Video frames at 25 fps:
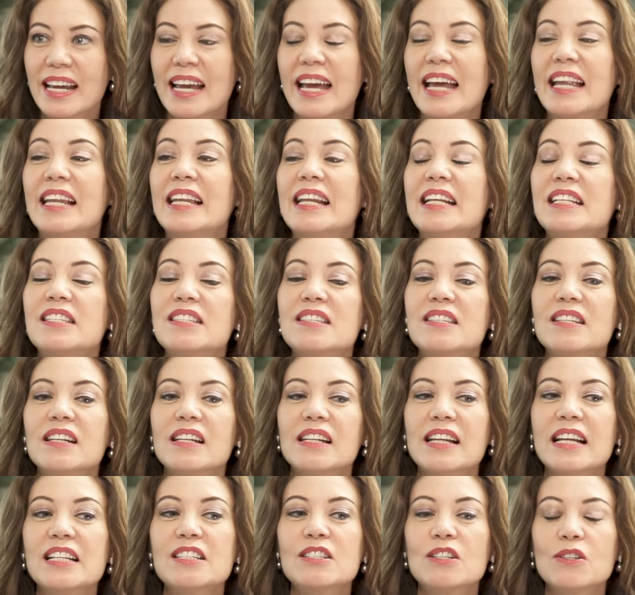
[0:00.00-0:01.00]
and
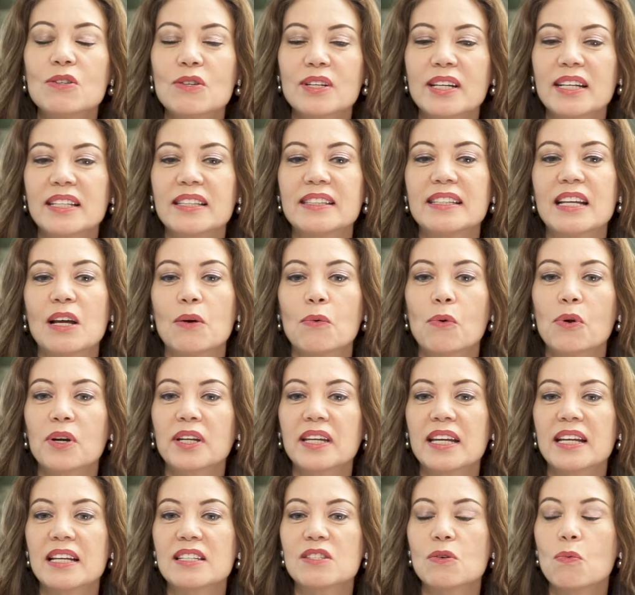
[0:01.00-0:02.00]
let's look at
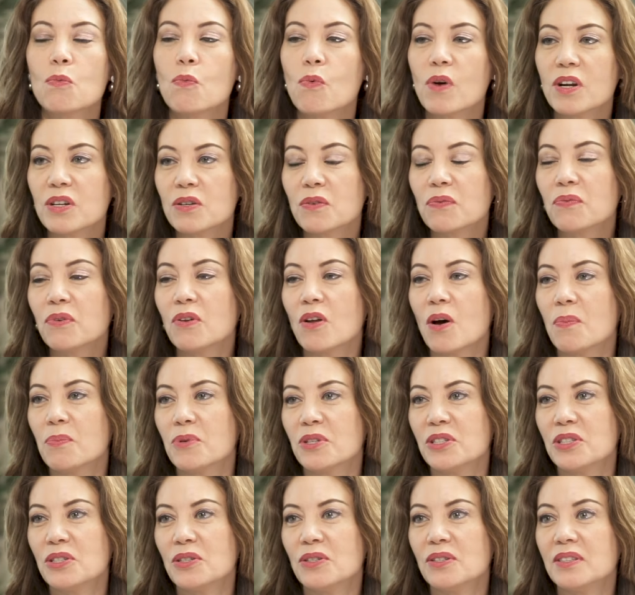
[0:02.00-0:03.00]
networking as a wonderful
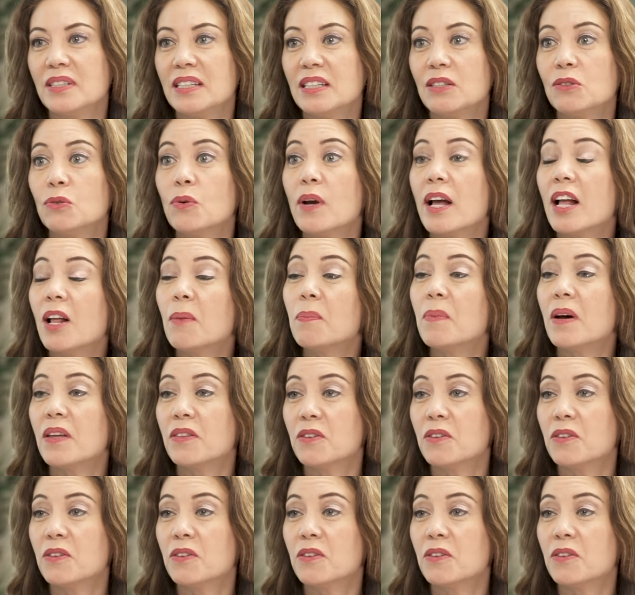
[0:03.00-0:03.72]
opportunity to help